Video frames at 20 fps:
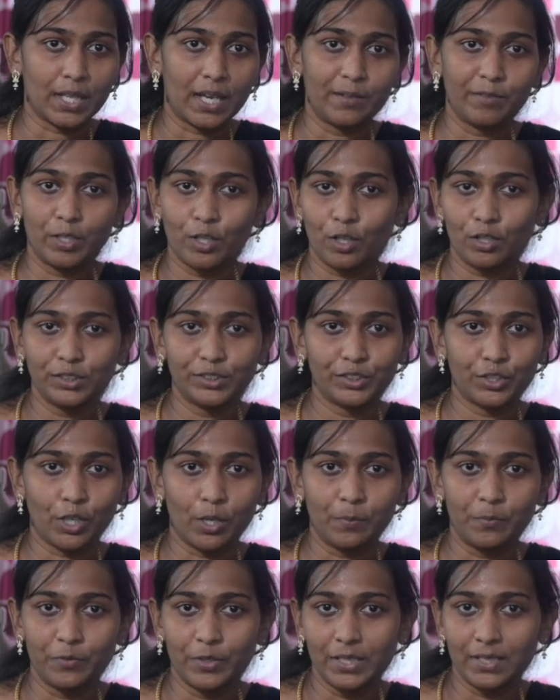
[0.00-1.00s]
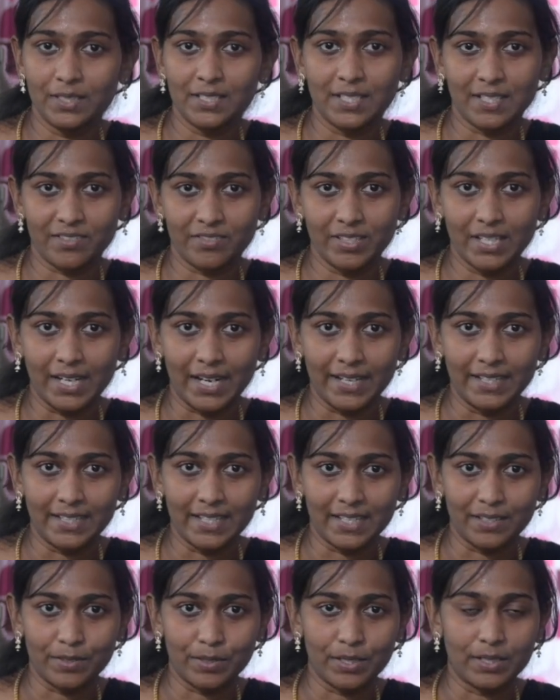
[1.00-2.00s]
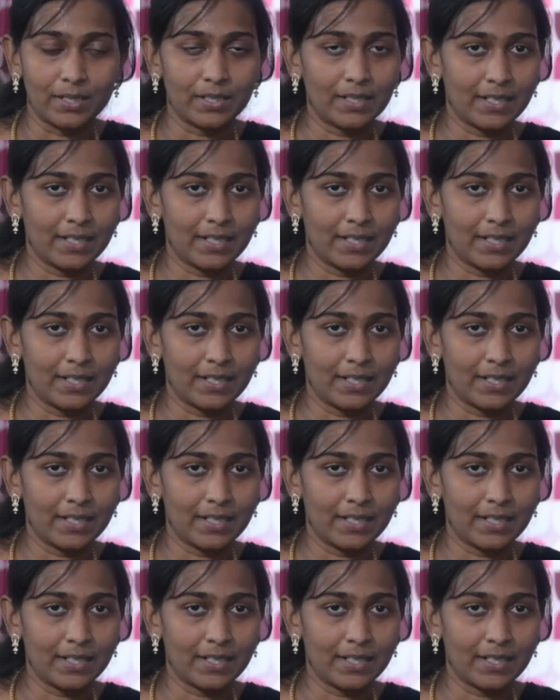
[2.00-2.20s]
I will not stop with just the right answer.